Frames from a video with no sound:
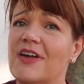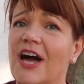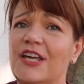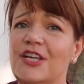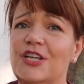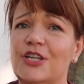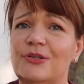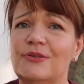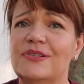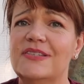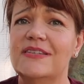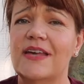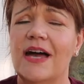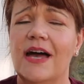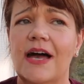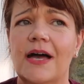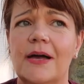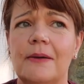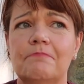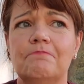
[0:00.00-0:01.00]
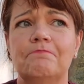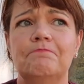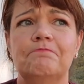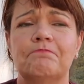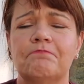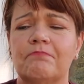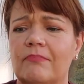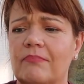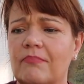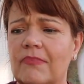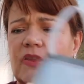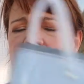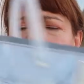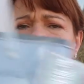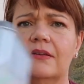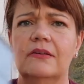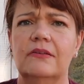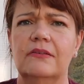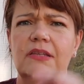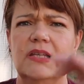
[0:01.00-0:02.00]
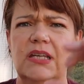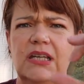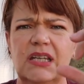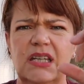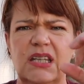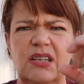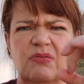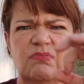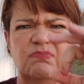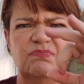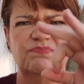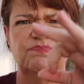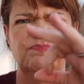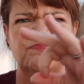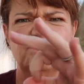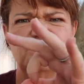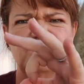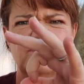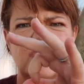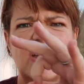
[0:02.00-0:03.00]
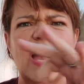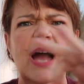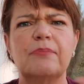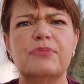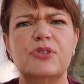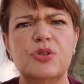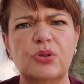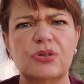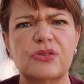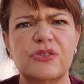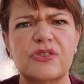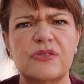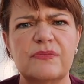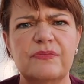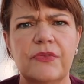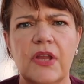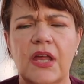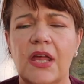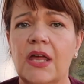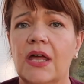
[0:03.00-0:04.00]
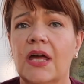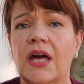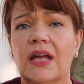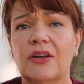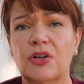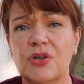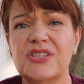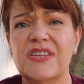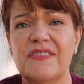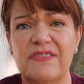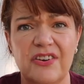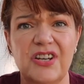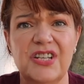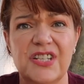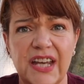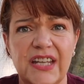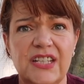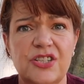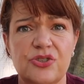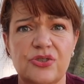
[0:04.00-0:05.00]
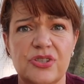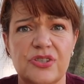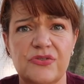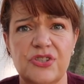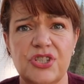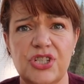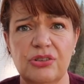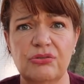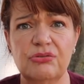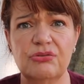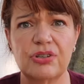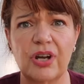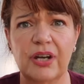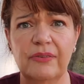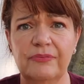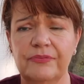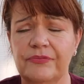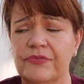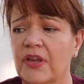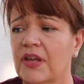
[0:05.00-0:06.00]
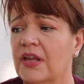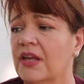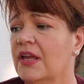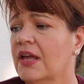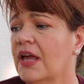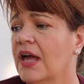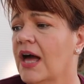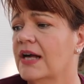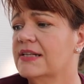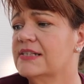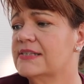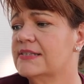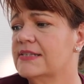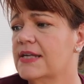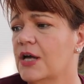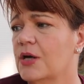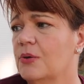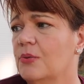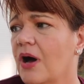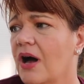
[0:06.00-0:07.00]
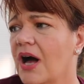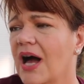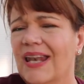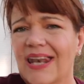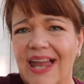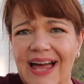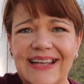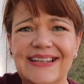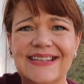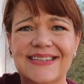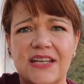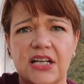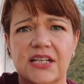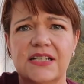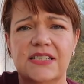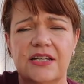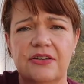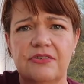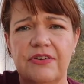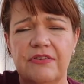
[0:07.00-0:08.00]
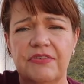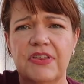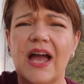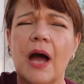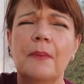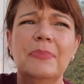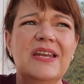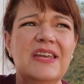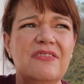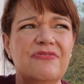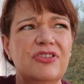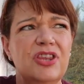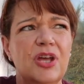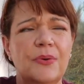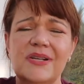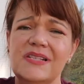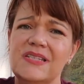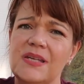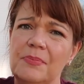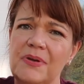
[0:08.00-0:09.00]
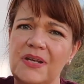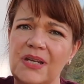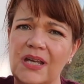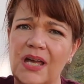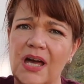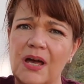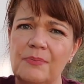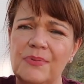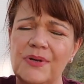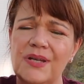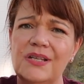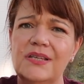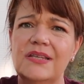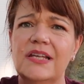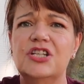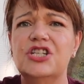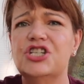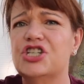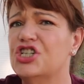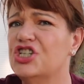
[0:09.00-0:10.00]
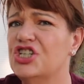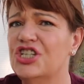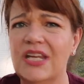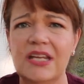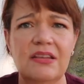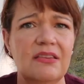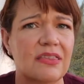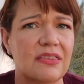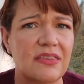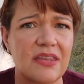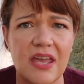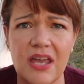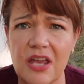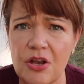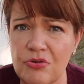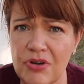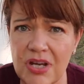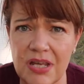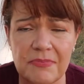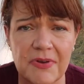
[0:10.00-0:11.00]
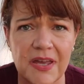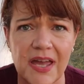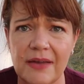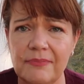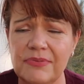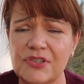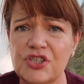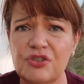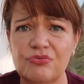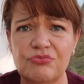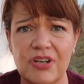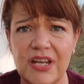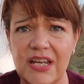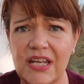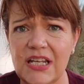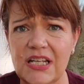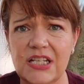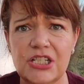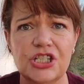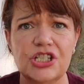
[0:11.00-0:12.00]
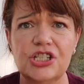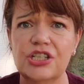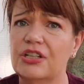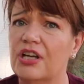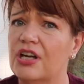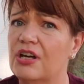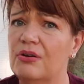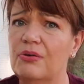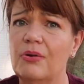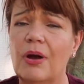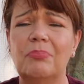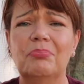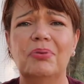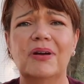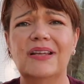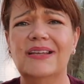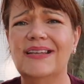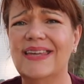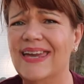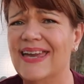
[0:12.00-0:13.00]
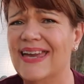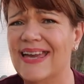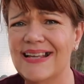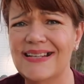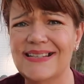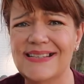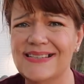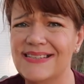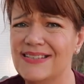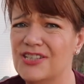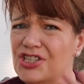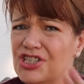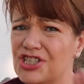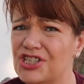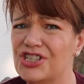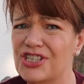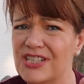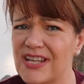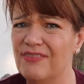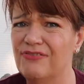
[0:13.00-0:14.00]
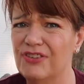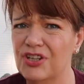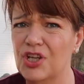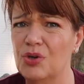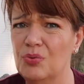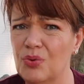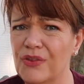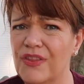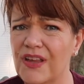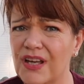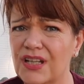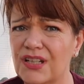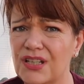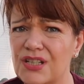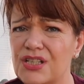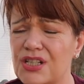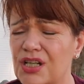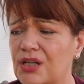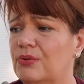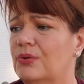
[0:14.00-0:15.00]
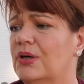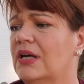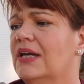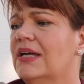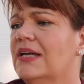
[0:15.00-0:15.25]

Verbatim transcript: I use um, the capsules. And of course they're very dangerous for children. So I like the idea of everything. I mean, even though it's up in a cupboard, they shouldn't, in theory, be able to reach, you know, but kids, you just never know what they're gonna do.